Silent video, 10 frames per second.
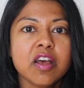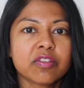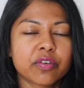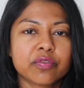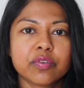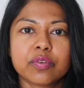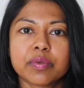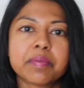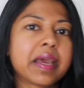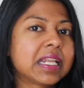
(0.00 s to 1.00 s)
So, foods
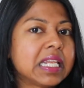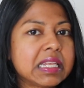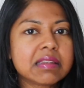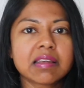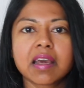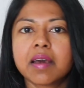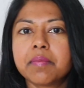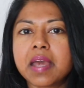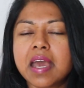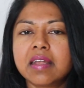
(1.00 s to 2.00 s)
with
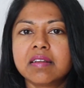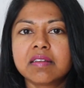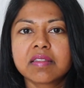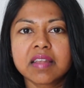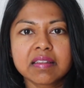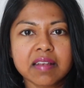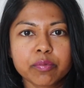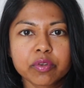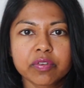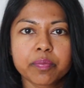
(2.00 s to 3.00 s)
magnesium and things that
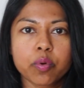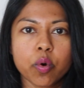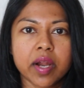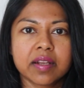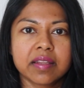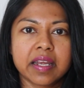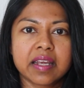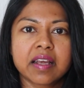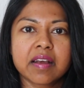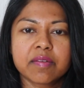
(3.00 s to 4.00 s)
will support,
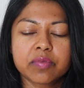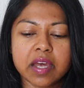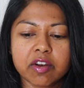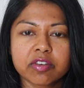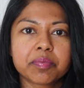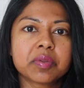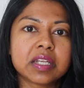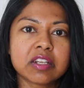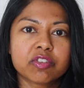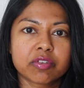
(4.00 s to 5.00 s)
like that are
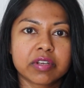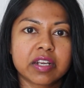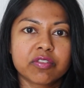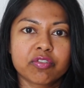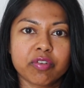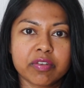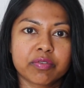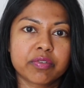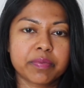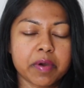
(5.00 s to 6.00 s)
depleted during a
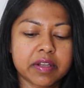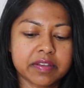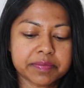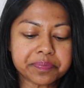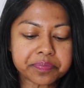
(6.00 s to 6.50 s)
stress response.